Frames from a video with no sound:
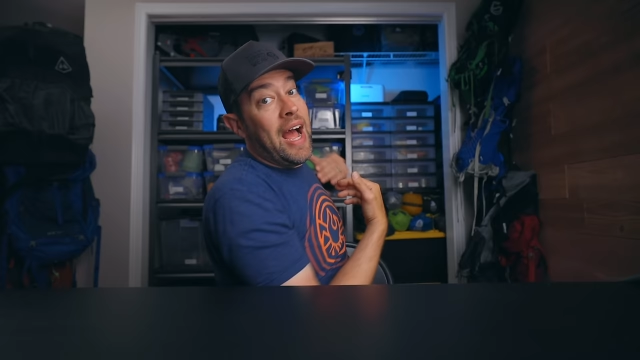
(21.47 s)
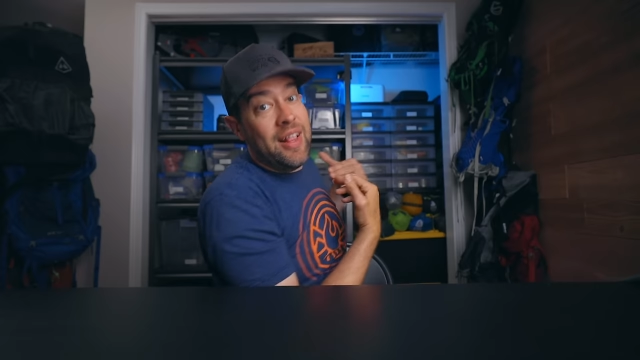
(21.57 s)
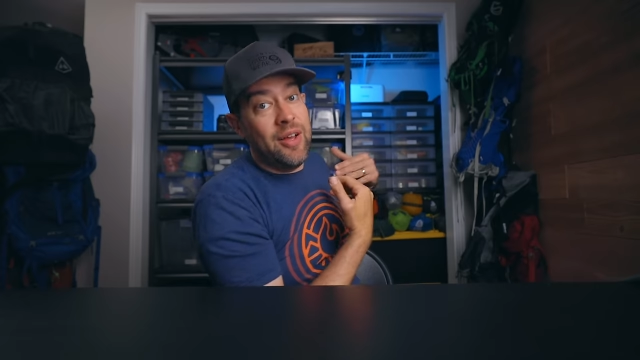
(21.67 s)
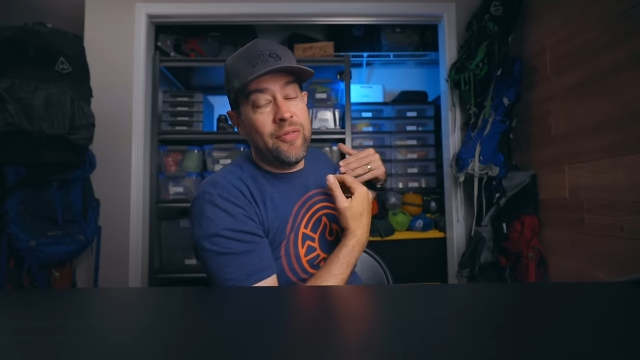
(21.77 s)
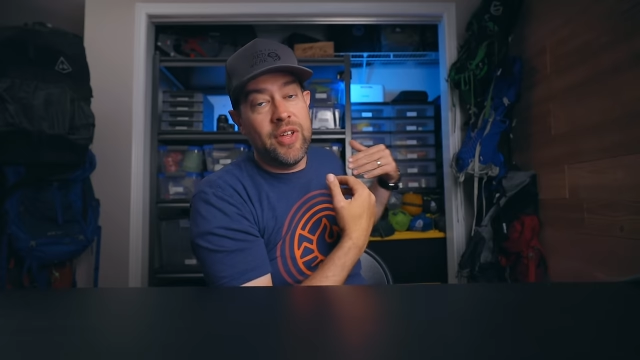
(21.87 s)
I
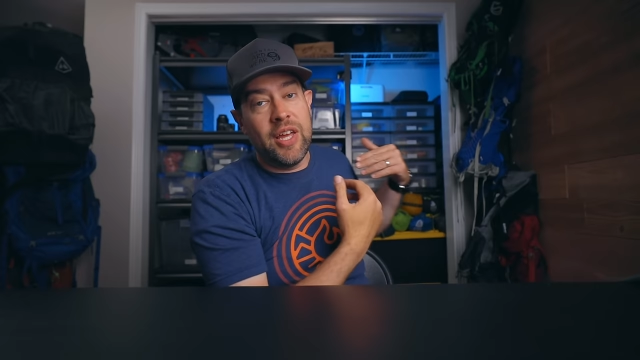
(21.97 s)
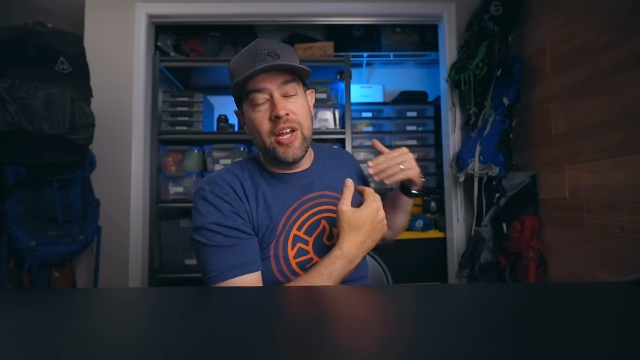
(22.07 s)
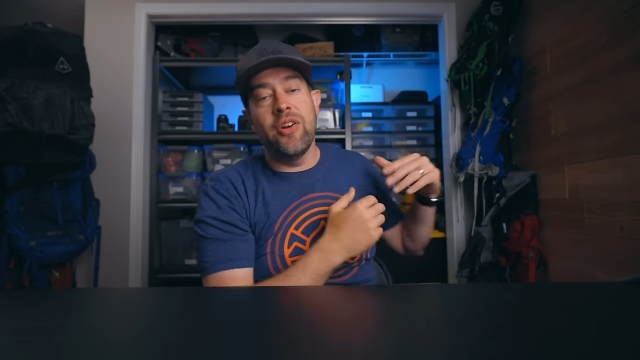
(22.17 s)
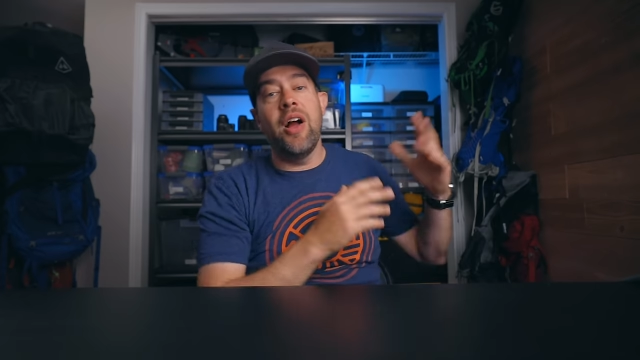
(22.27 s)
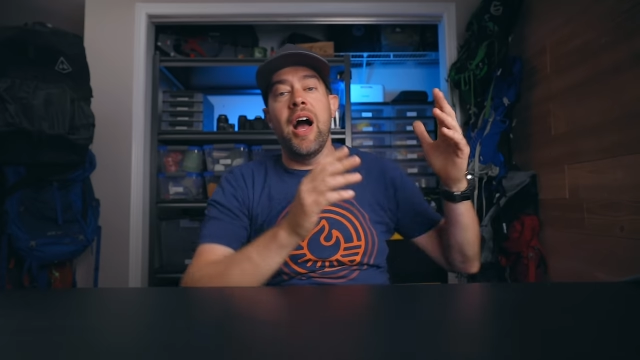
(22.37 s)
love the
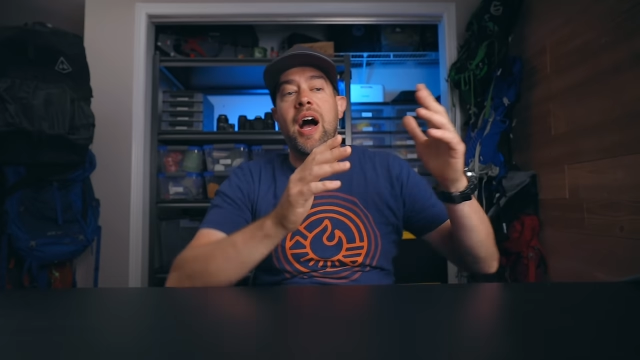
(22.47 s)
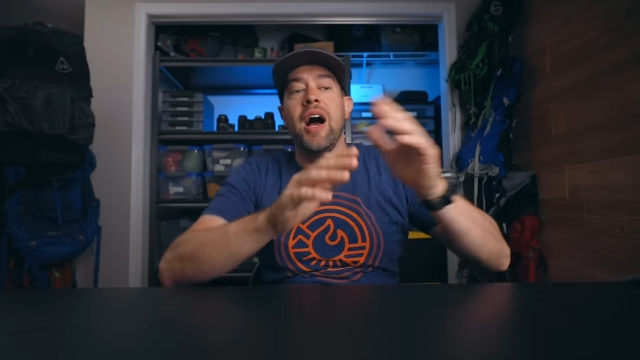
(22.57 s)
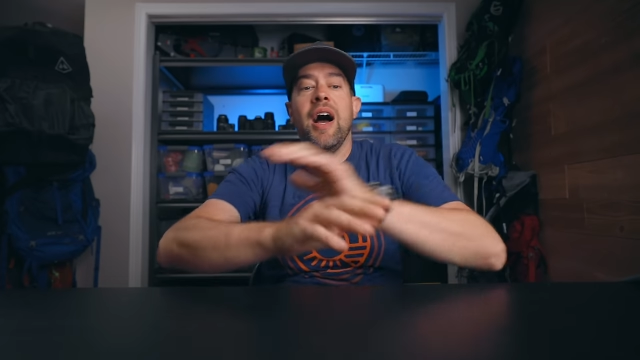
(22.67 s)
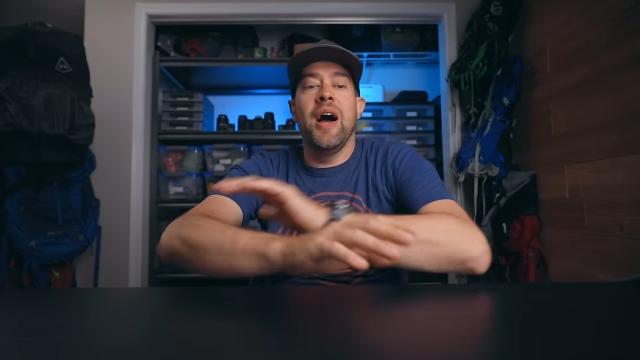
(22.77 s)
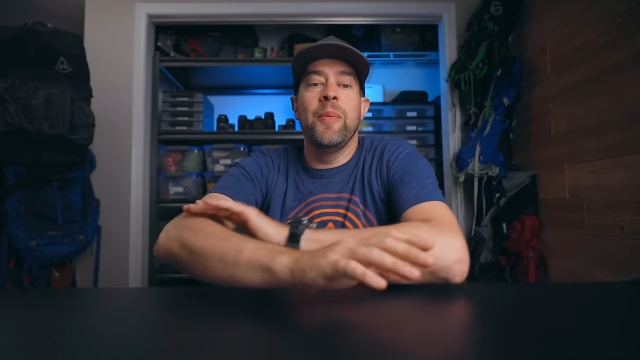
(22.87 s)
gear.
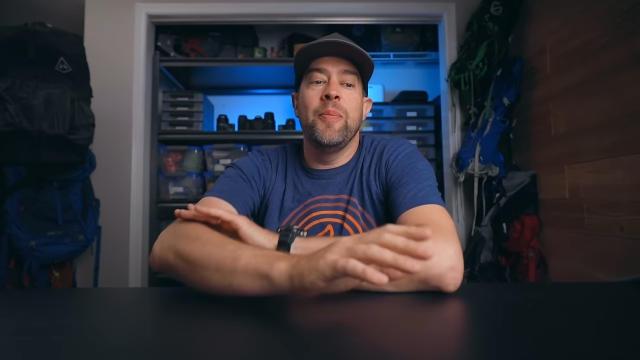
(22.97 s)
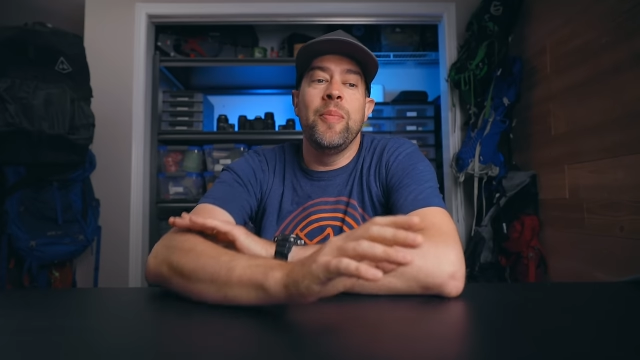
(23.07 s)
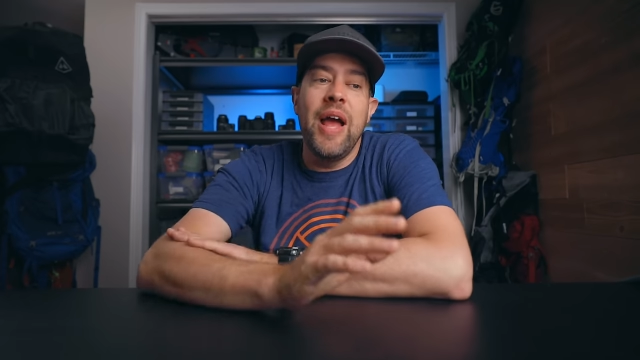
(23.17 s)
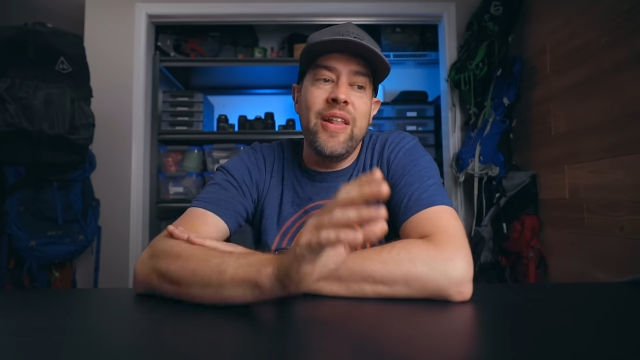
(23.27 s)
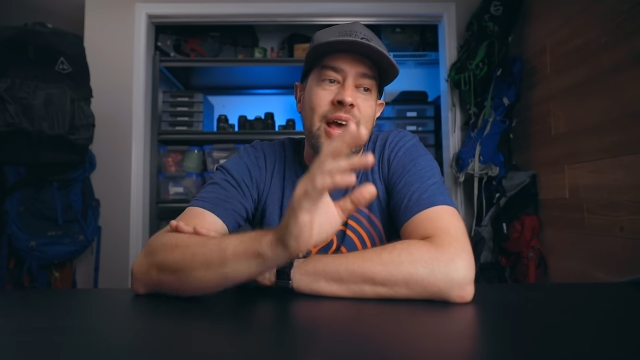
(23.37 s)

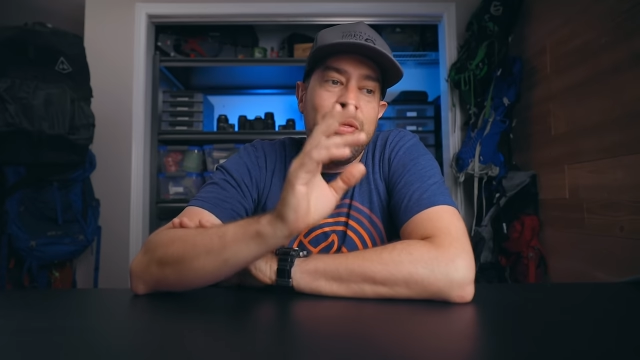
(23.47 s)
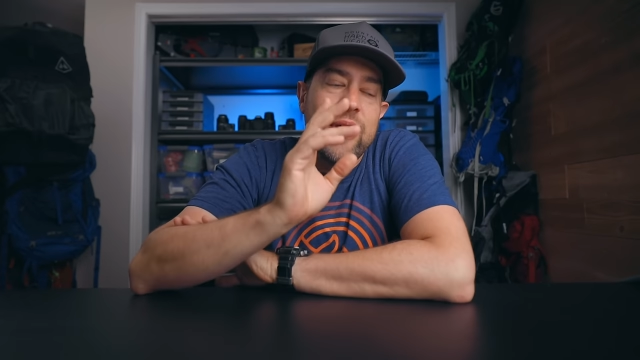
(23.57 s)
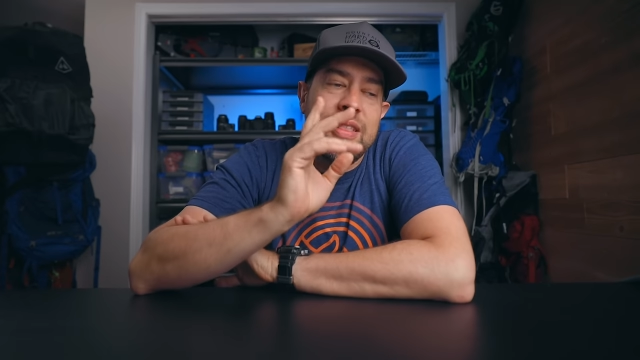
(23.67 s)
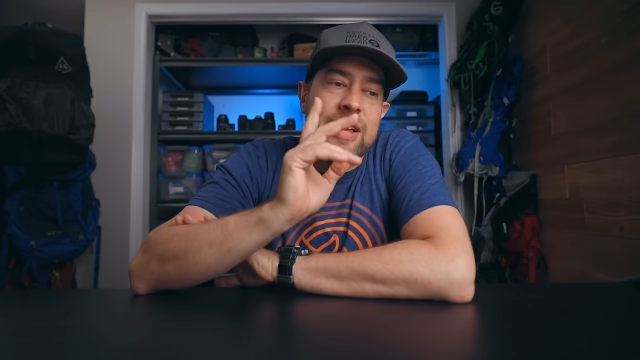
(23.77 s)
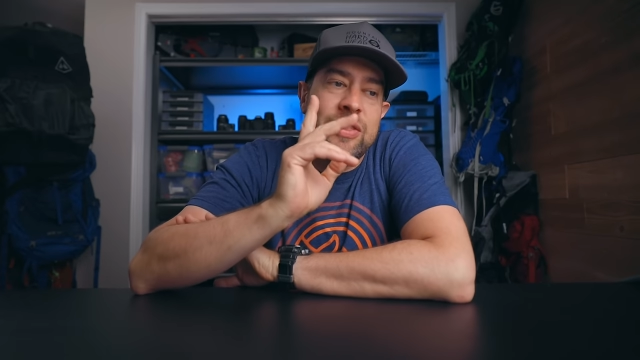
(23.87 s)
And I
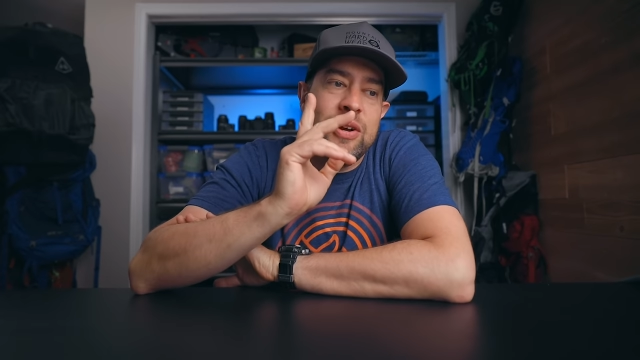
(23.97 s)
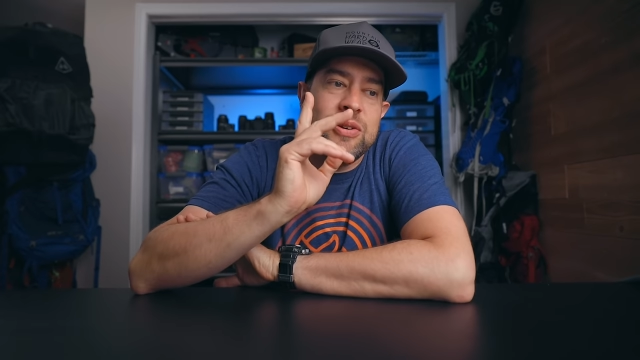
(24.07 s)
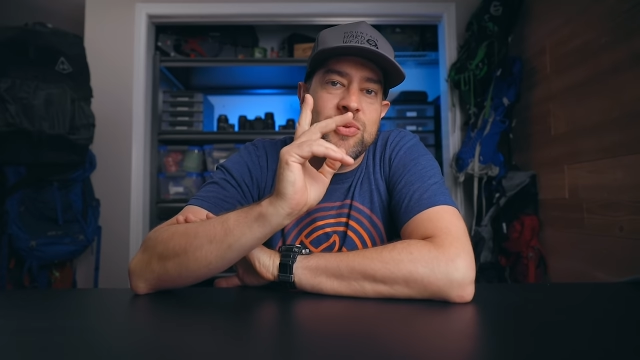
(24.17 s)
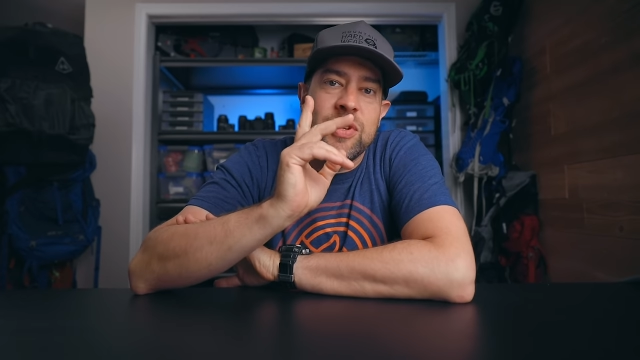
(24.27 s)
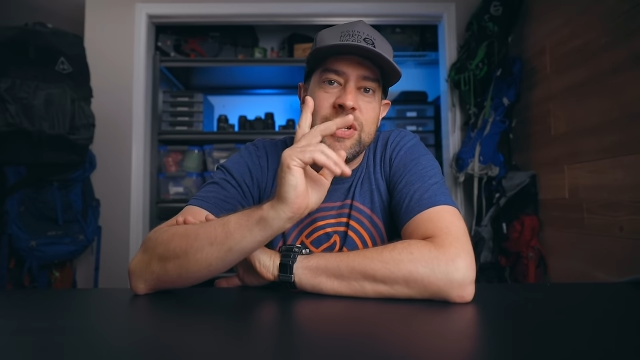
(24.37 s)
think that
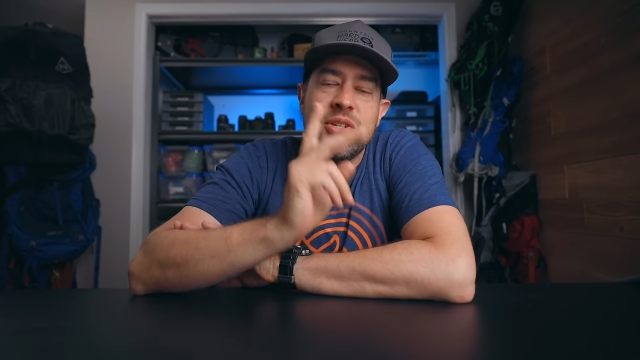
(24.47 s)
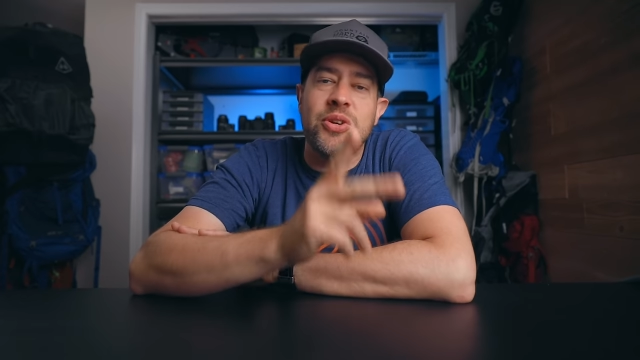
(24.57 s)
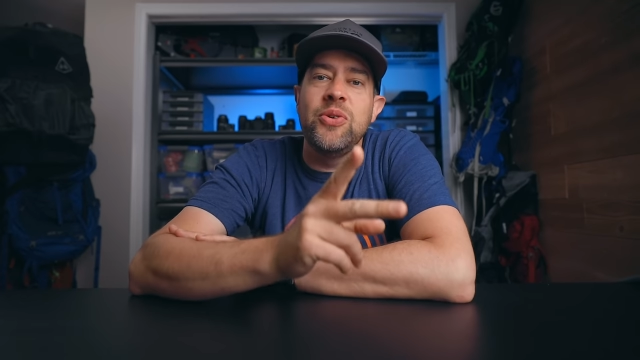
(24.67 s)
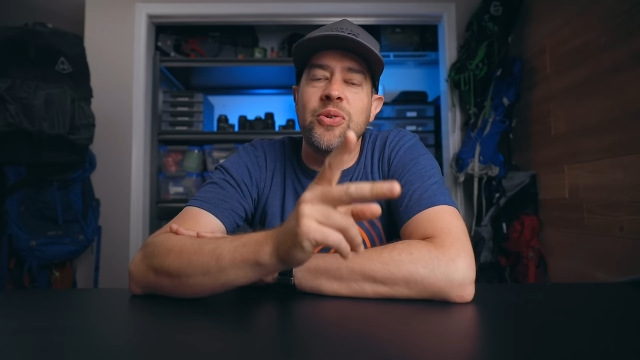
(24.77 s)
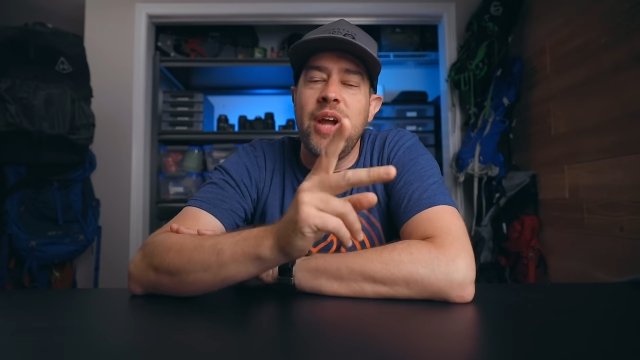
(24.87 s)
there's really
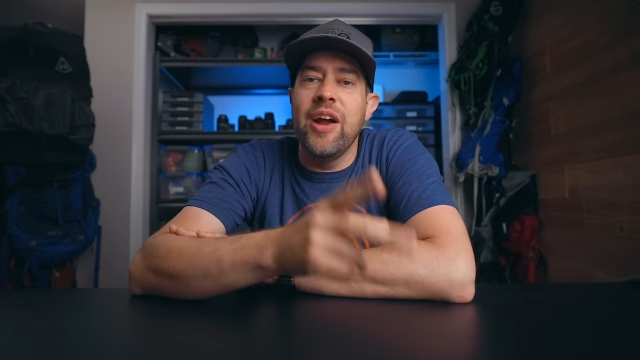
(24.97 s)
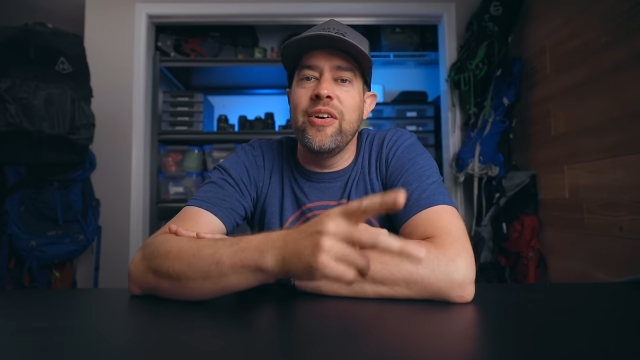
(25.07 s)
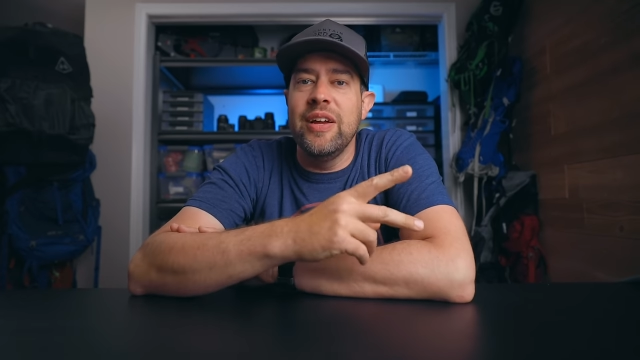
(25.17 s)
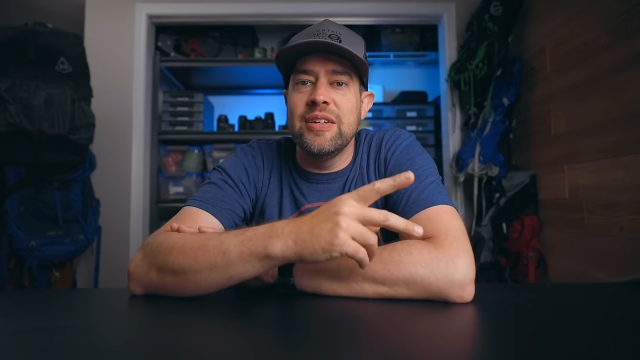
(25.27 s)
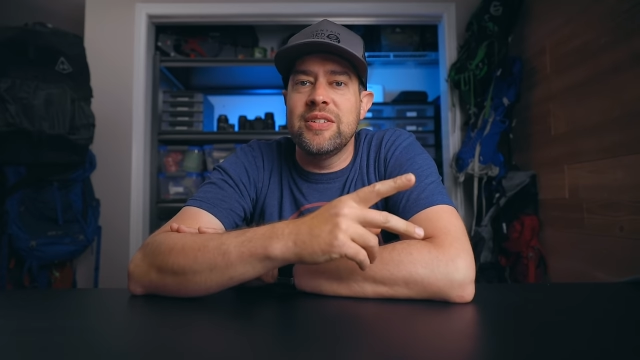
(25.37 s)
two
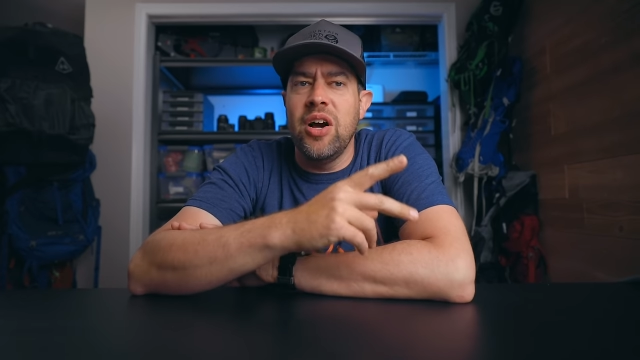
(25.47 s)
areas